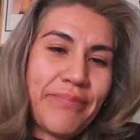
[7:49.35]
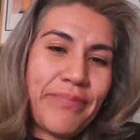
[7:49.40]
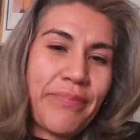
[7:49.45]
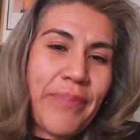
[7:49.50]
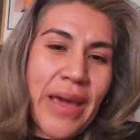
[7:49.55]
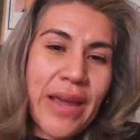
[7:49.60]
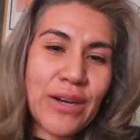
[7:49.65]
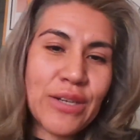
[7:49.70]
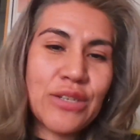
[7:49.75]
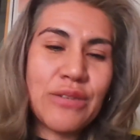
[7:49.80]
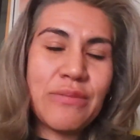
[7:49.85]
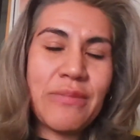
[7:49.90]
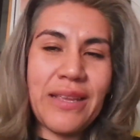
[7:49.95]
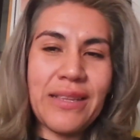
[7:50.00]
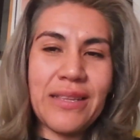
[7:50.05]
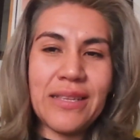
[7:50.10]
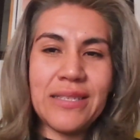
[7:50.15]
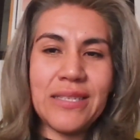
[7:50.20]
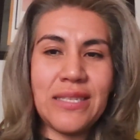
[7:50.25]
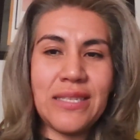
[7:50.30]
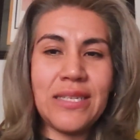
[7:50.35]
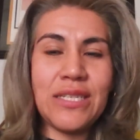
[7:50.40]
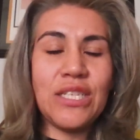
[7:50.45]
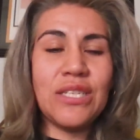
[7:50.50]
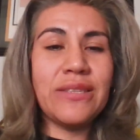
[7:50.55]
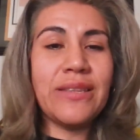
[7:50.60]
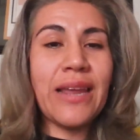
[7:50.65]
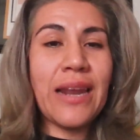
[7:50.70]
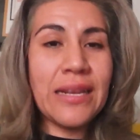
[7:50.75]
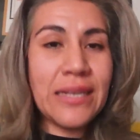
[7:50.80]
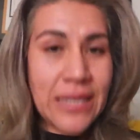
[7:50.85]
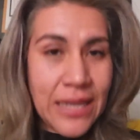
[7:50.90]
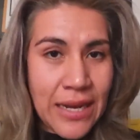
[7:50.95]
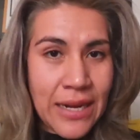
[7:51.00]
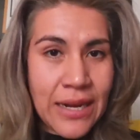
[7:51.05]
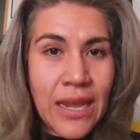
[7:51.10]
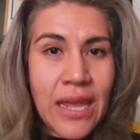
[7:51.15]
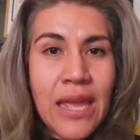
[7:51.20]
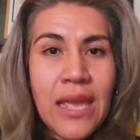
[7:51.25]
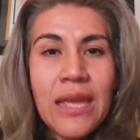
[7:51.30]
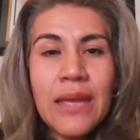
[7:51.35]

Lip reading: better to make the decision that I did,